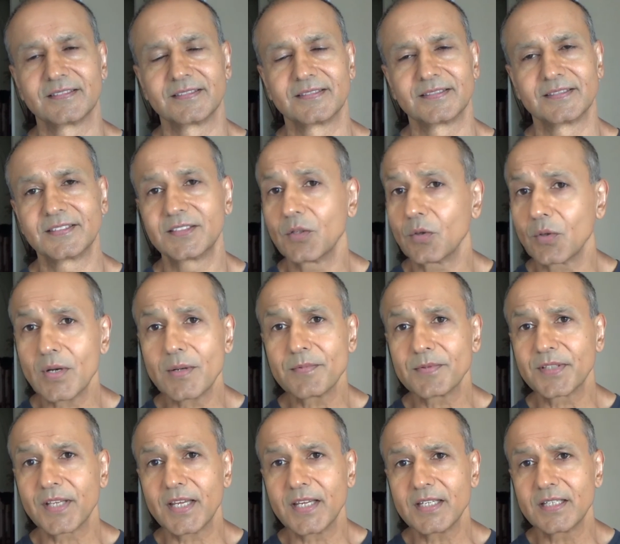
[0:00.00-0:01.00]
See what I'm
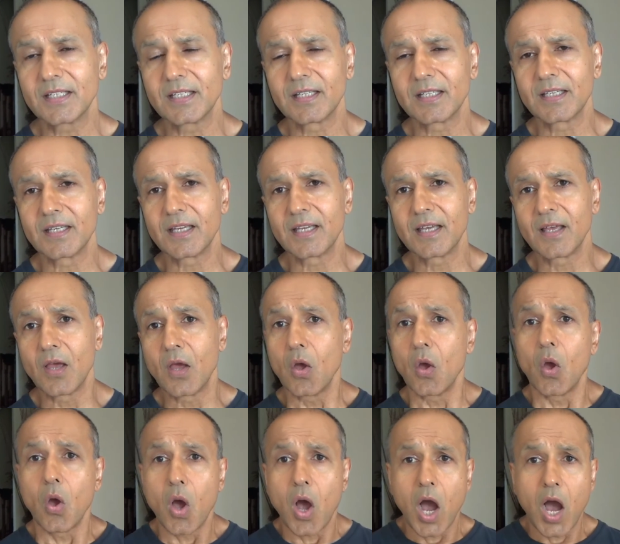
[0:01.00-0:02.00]
saying?
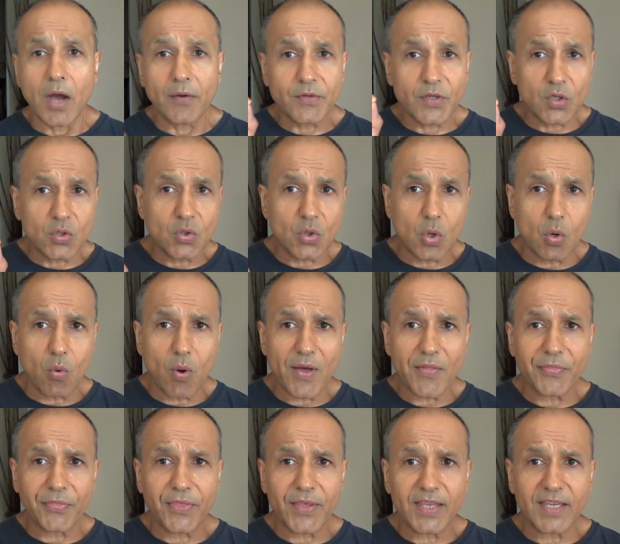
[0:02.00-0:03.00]
How you do
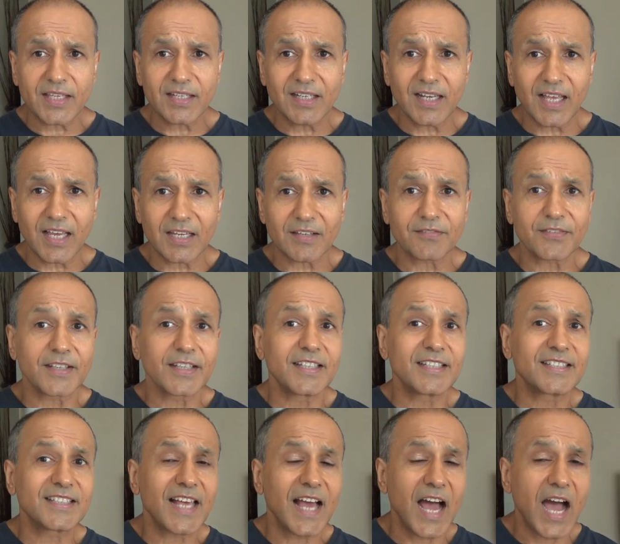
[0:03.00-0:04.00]
one thing in life
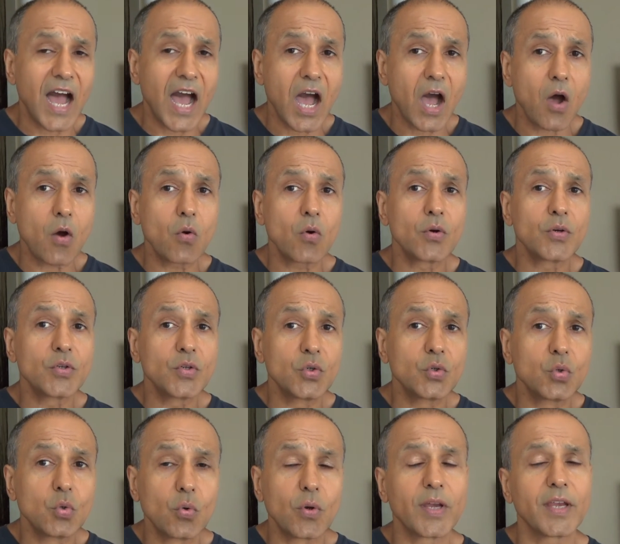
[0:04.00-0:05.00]
is how you
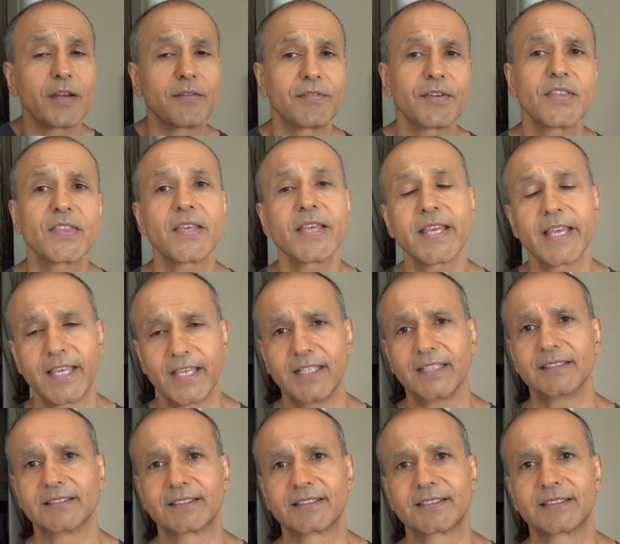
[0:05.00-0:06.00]
do everything
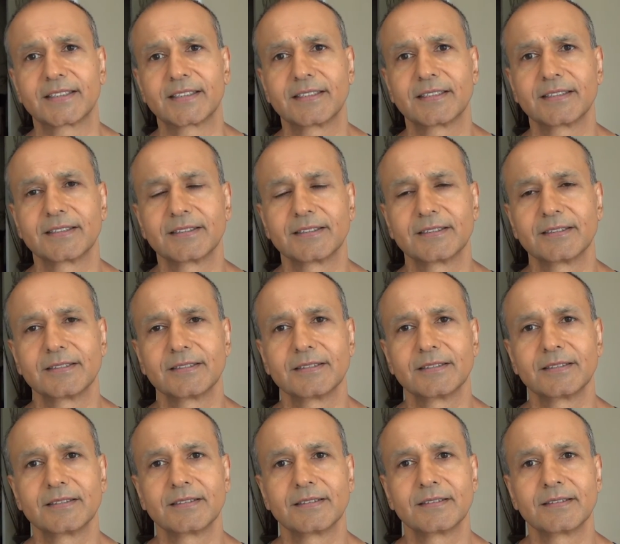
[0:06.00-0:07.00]
else.
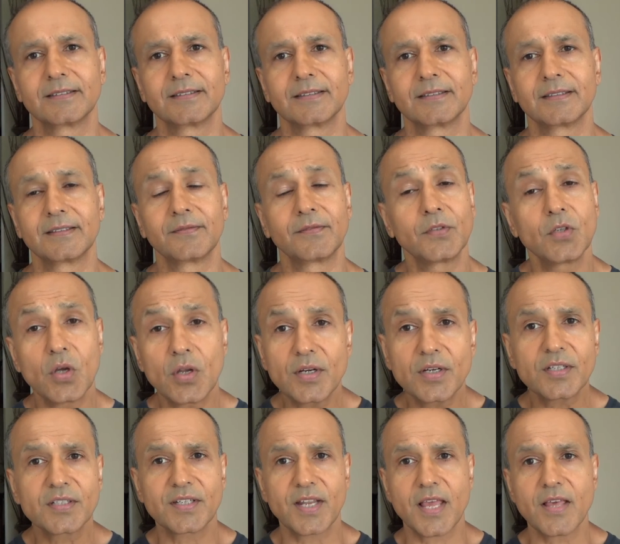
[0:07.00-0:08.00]
If you
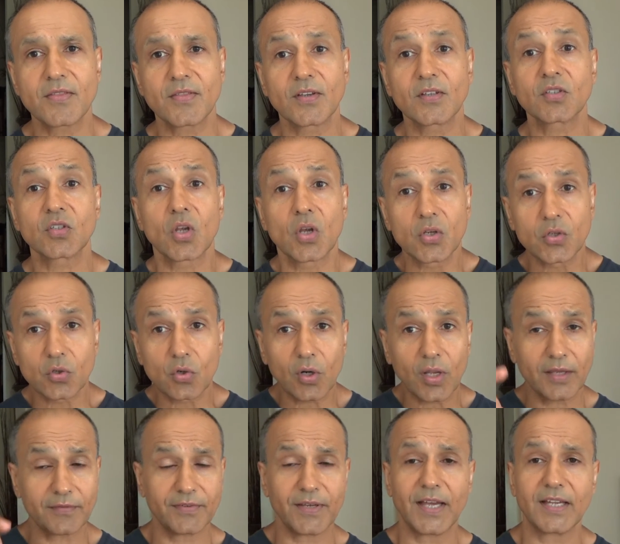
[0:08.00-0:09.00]
understand this, your
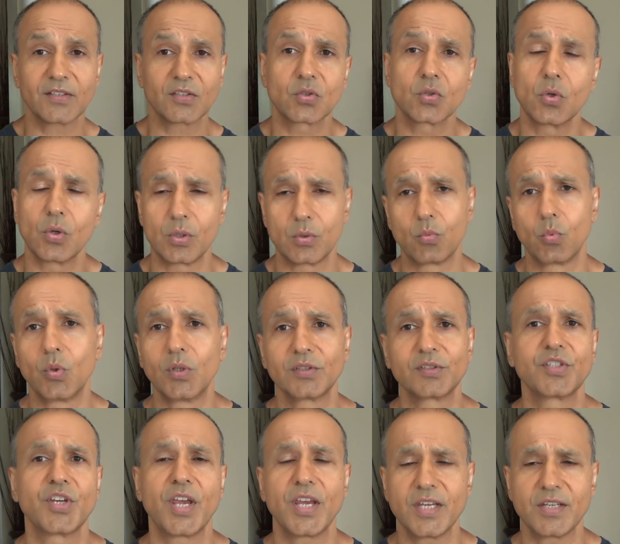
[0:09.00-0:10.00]
life has to and will
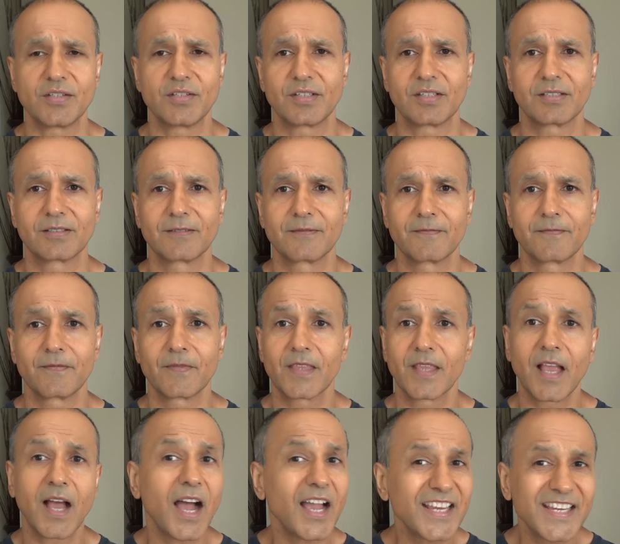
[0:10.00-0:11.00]
change.
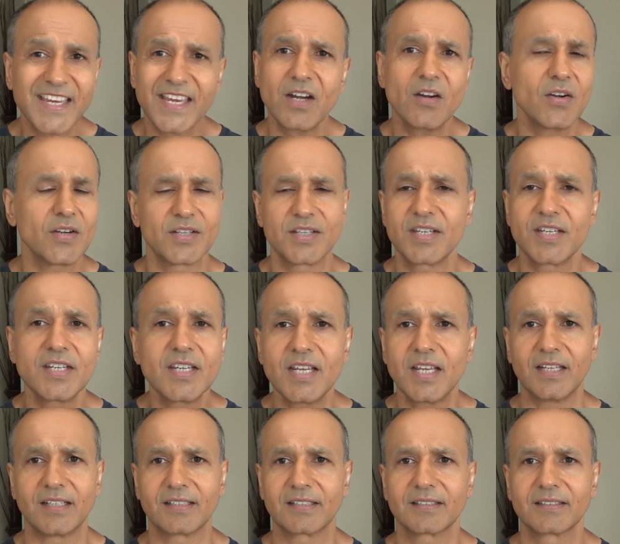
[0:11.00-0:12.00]
I guarantee
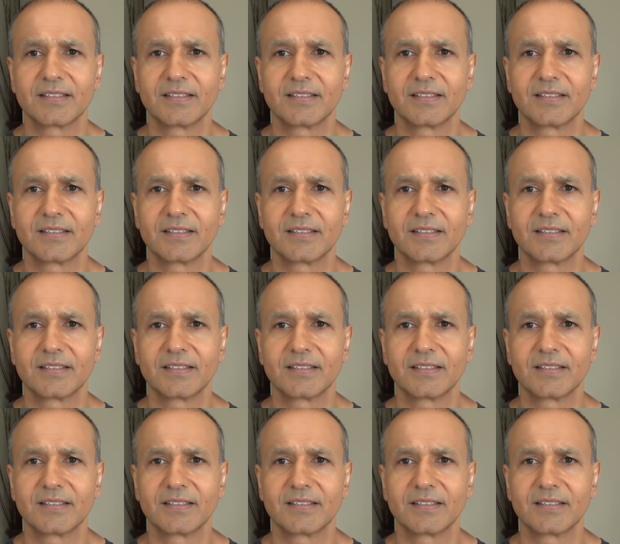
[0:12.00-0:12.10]
it.